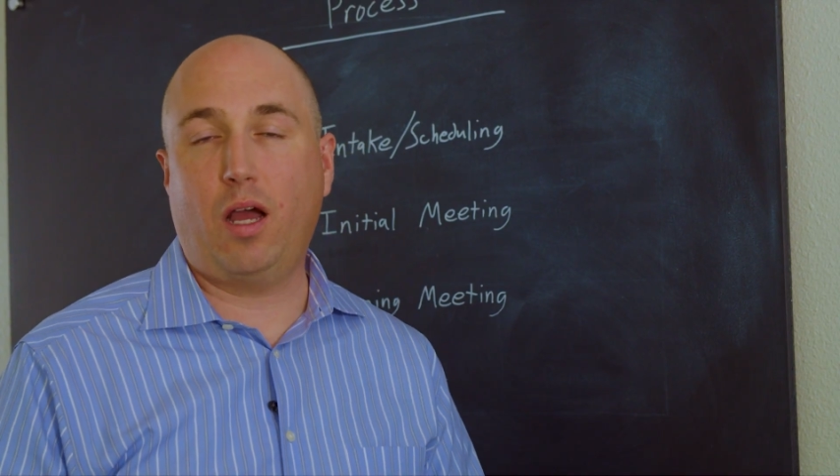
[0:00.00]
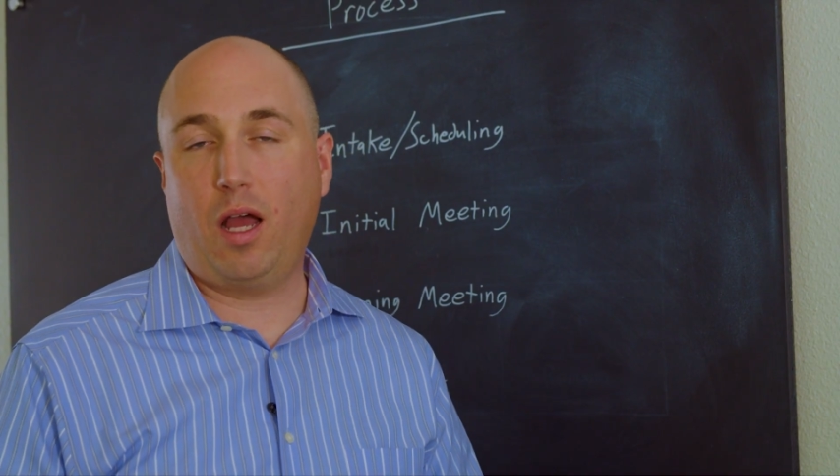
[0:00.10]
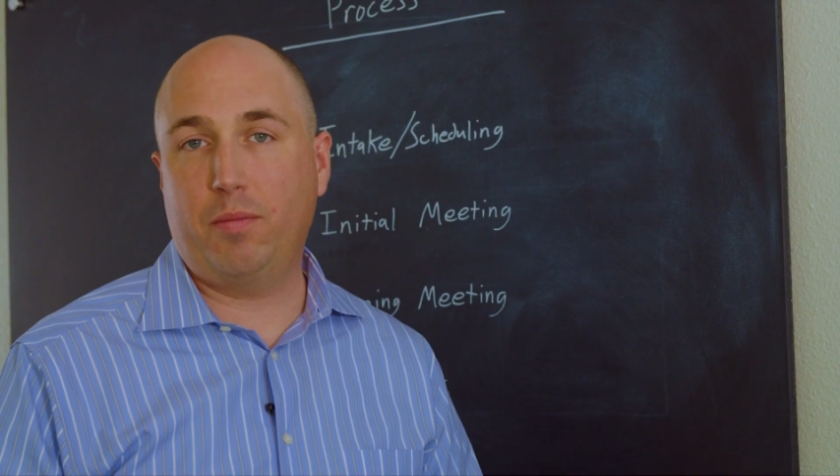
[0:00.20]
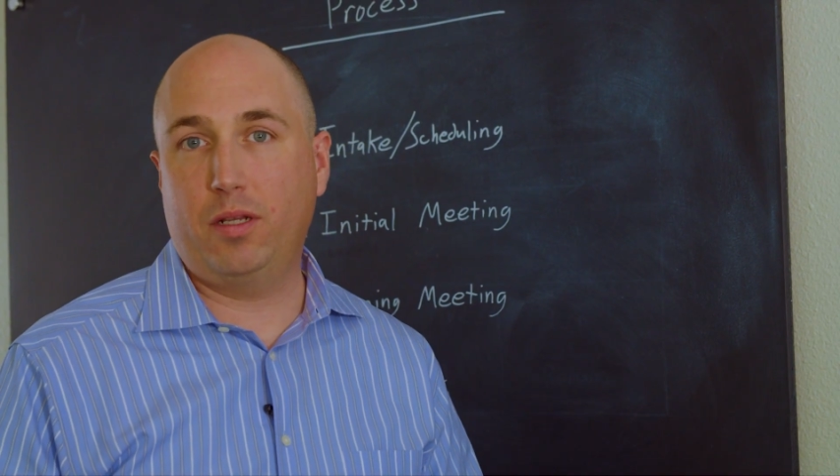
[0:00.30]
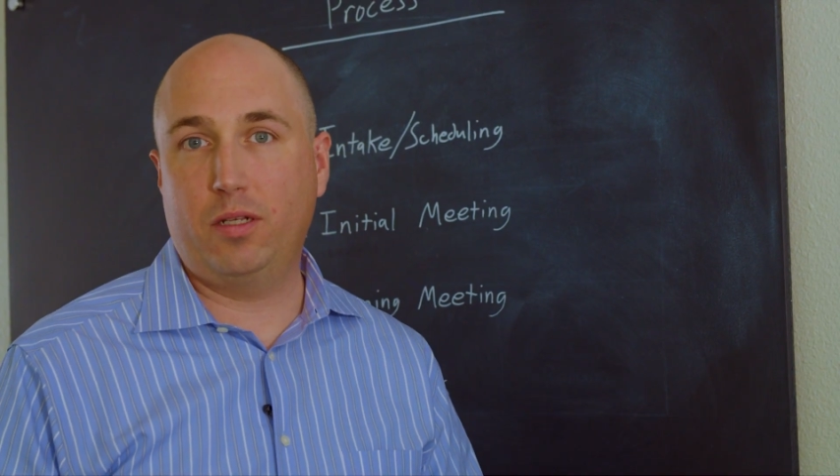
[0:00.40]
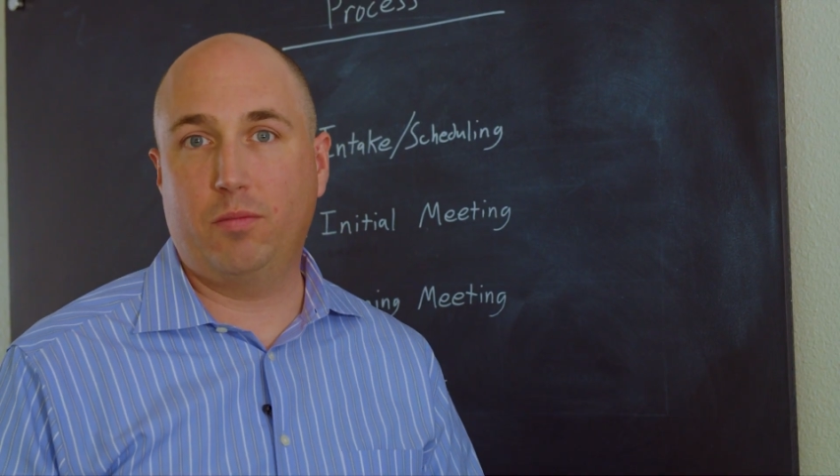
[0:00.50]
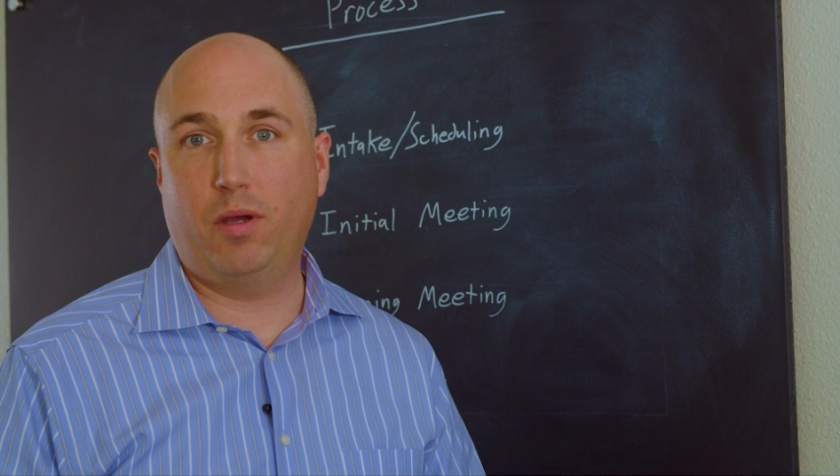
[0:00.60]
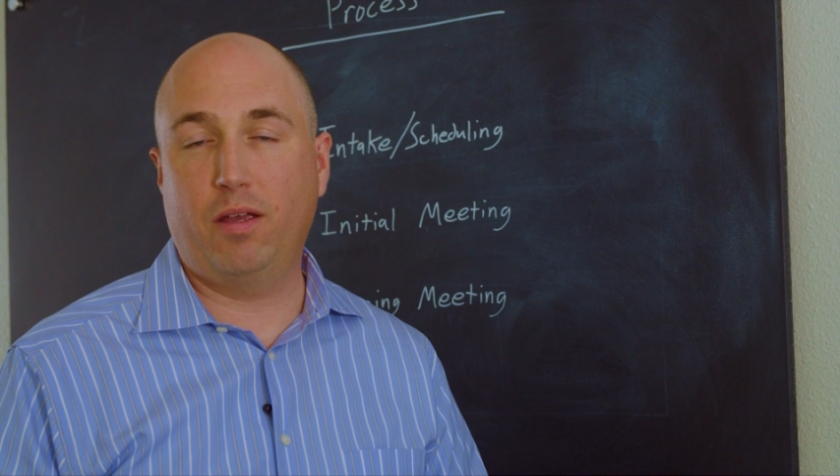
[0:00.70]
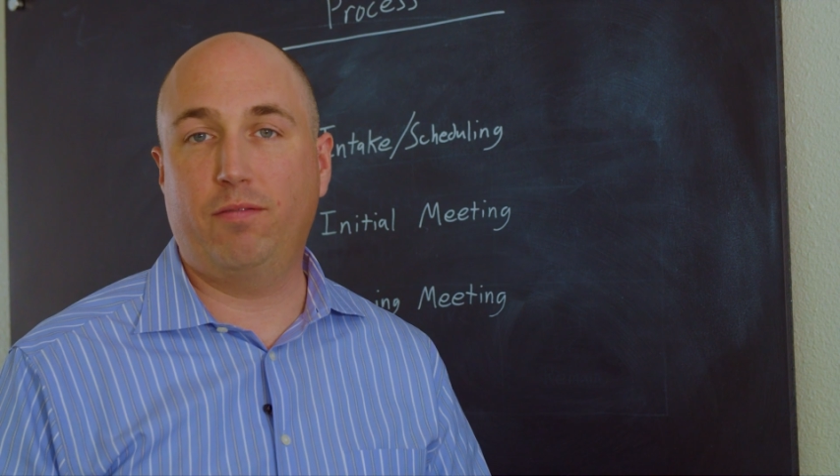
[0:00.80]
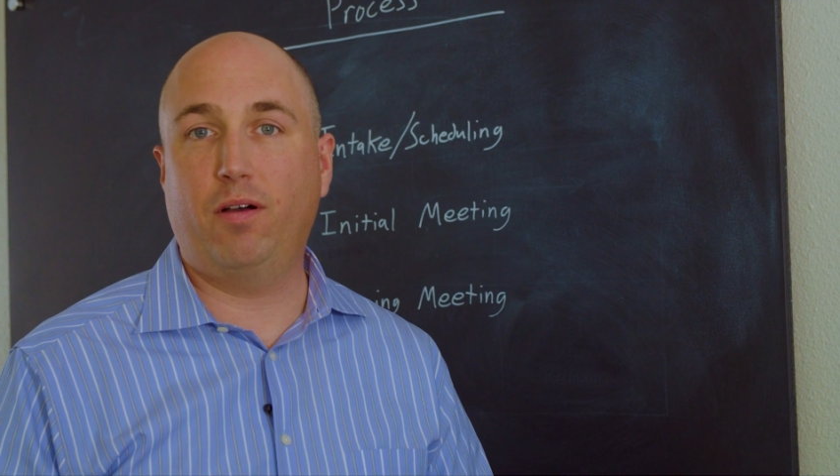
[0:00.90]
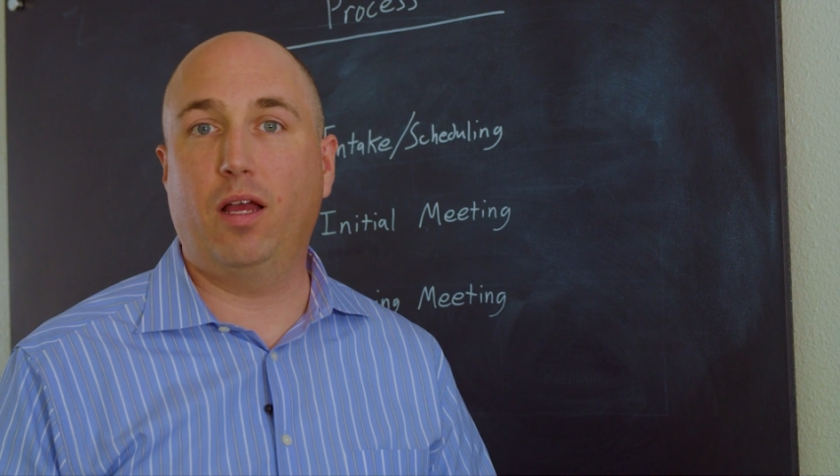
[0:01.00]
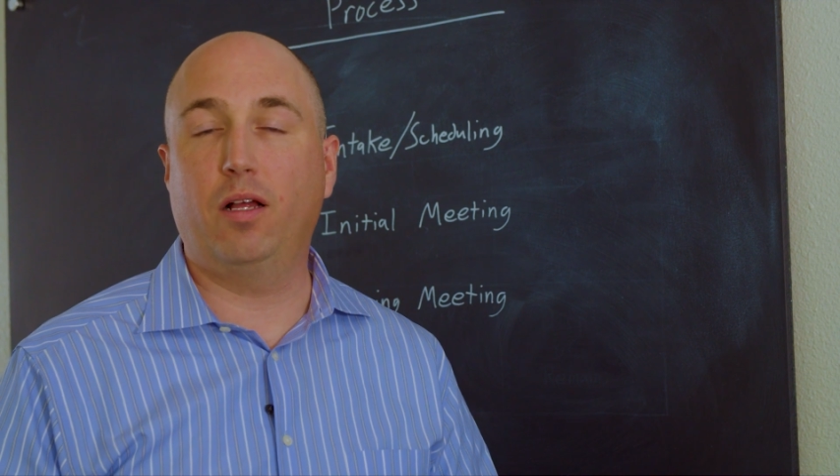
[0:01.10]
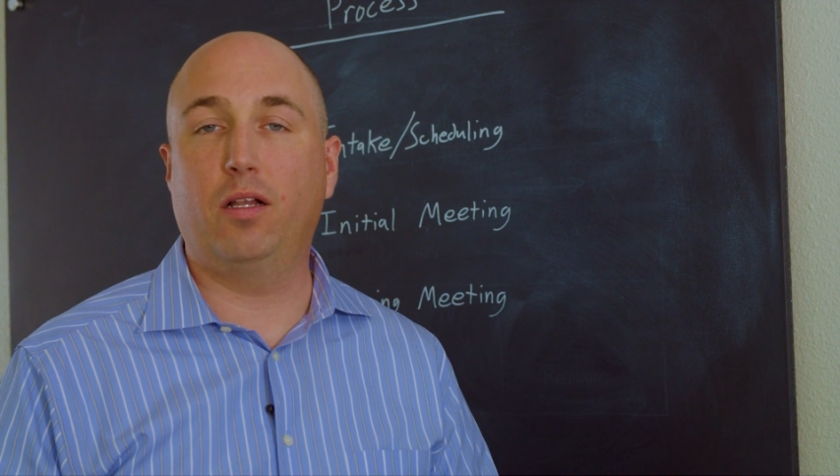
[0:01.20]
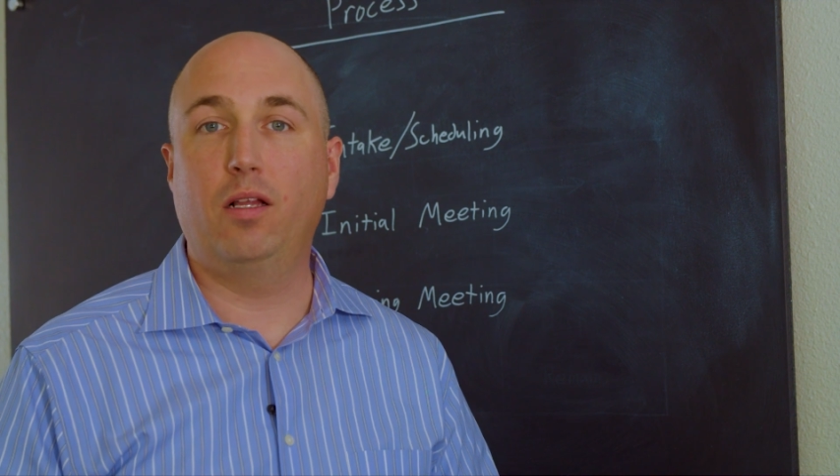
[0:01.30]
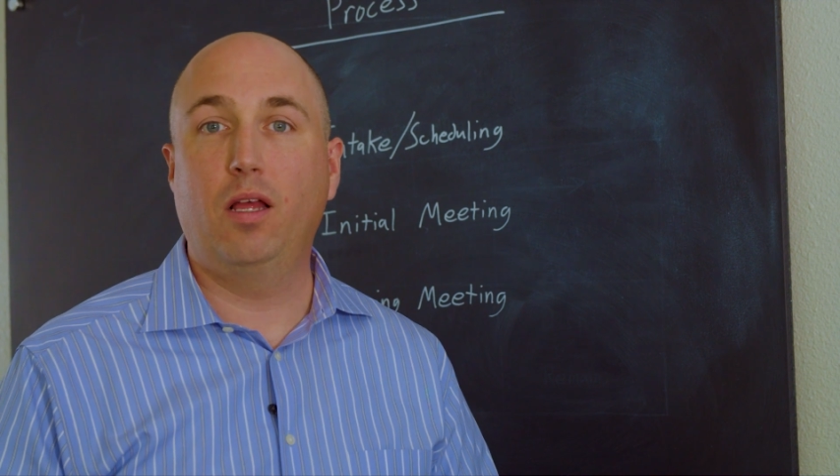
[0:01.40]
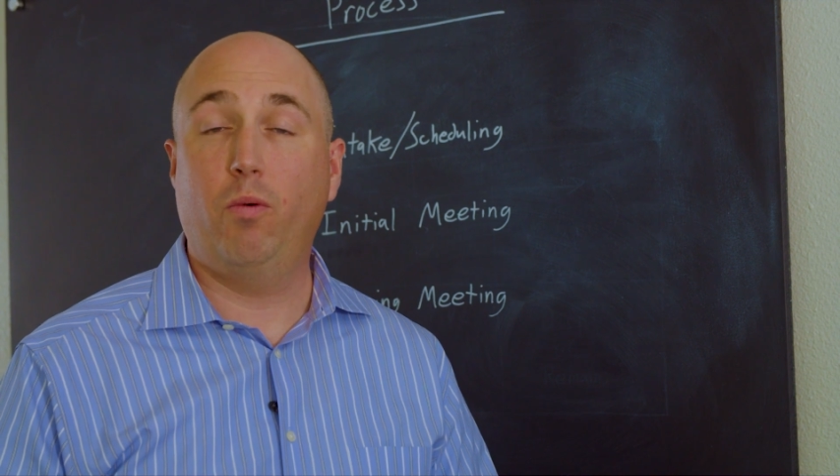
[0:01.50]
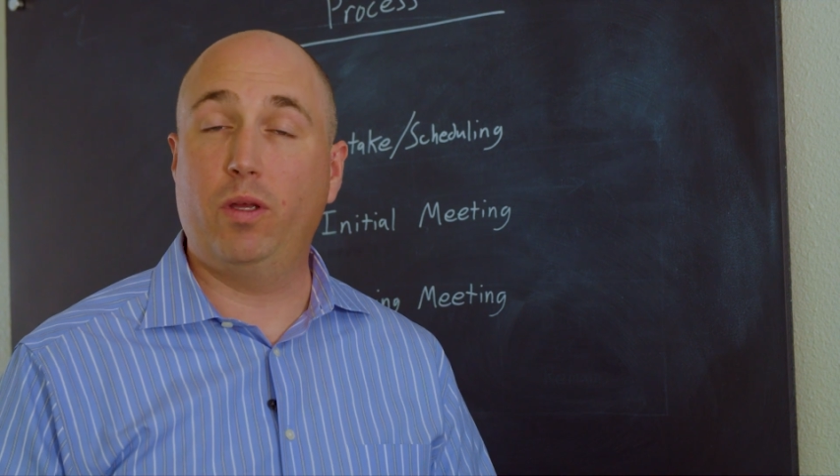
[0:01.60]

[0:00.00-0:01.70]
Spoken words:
copied into my file.